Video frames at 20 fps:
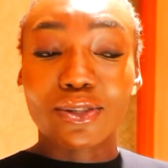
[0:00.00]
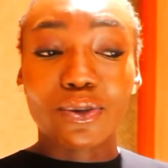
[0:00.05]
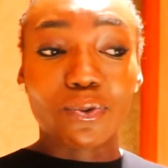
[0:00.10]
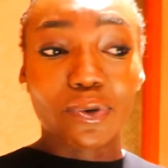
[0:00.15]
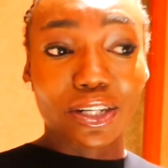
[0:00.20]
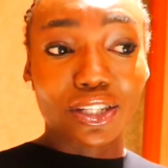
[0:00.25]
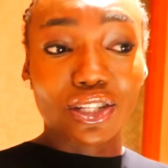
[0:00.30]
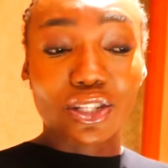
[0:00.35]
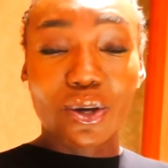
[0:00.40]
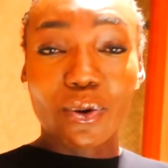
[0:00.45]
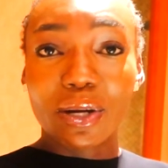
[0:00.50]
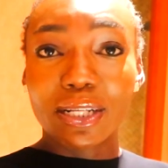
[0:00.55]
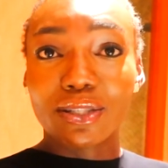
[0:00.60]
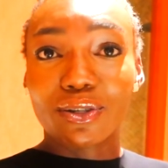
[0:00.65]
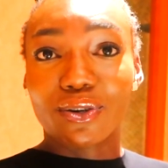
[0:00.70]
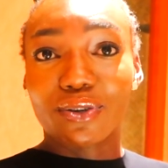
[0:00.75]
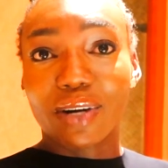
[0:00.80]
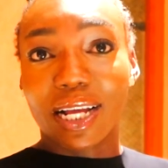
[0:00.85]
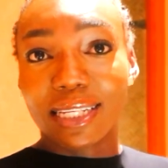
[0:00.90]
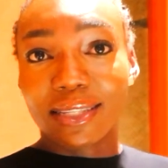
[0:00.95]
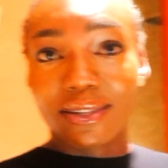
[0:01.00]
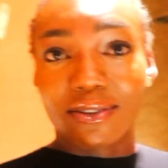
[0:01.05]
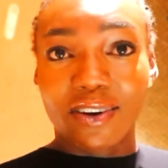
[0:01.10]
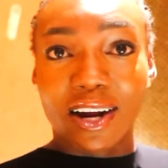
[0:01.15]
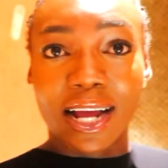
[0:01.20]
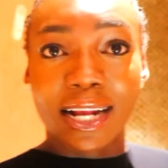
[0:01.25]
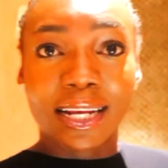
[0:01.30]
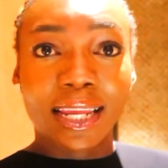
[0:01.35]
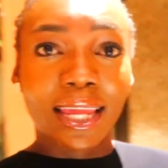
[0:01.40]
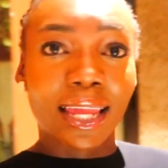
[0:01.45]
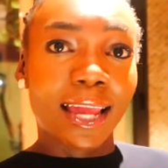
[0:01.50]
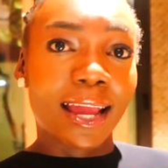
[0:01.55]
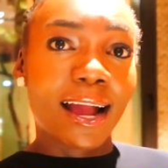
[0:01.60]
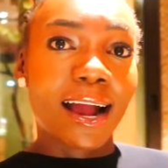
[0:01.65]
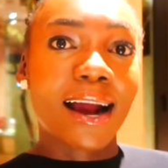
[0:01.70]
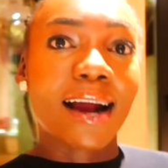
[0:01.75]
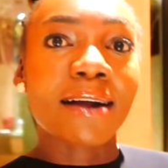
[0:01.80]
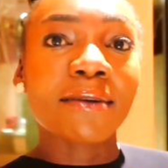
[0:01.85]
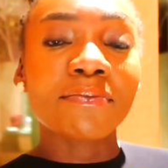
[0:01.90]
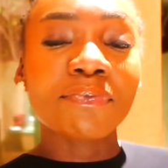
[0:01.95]
So we're just going to a restaurant
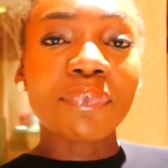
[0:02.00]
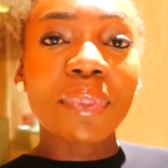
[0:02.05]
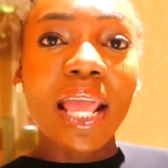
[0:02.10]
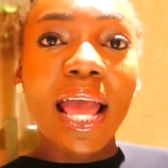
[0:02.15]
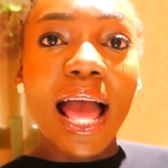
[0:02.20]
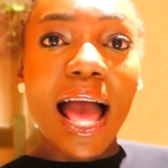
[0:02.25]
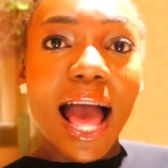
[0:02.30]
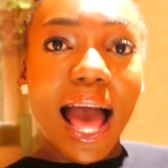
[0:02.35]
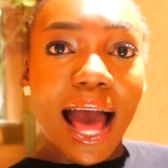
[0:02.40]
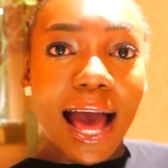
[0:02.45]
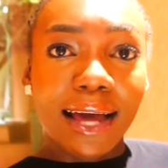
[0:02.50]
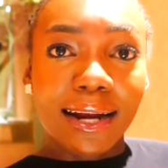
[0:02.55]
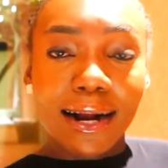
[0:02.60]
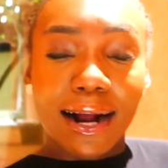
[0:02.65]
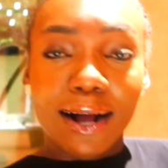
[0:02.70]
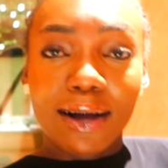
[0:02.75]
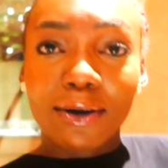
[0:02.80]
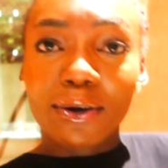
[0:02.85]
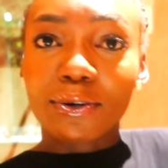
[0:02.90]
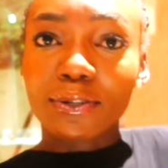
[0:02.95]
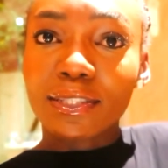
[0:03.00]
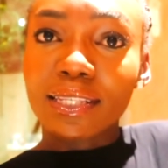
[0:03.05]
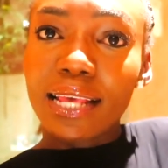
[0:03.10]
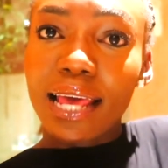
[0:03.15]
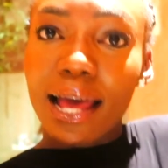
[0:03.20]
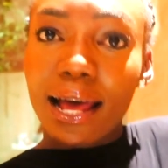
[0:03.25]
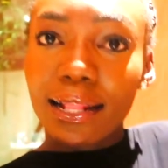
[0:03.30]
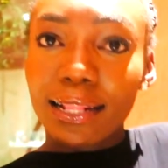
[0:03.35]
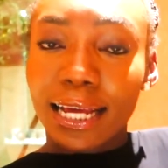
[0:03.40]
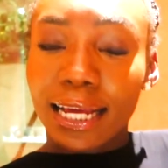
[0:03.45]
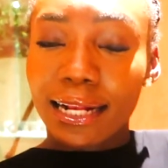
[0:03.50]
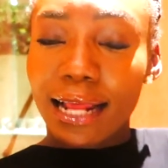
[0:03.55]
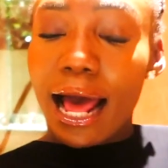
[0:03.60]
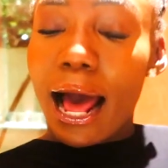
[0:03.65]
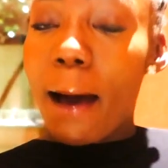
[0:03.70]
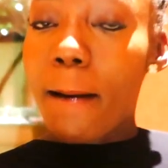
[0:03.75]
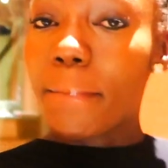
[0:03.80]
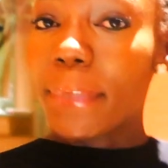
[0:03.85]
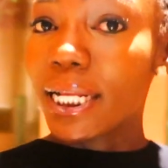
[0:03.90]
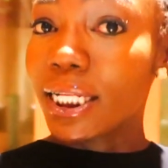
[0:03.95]
here at our hotel at
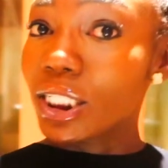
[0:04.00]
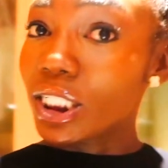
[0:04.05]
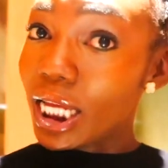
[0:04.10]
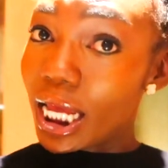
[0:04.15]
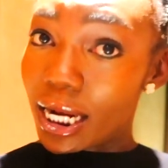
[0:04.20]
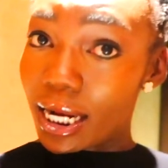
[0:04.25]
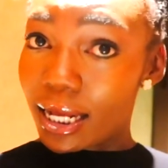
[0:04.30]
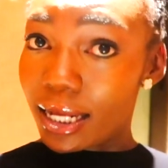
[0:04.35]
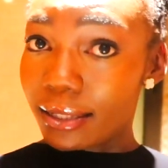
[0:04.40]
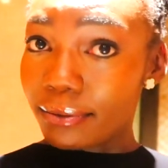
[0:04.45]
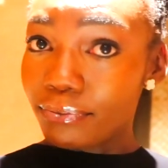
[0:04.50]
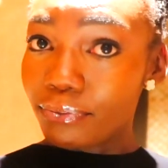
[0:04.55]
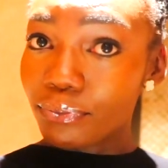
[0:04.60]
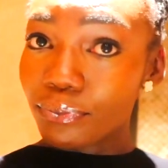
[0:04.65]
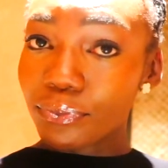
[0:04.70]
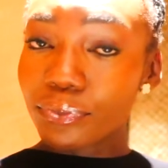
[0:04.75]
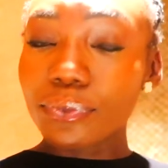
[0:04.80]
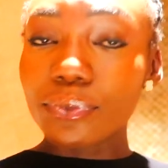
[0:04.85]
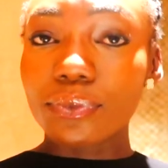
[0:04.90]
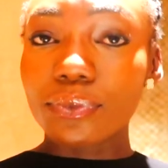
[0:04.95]
Amagena.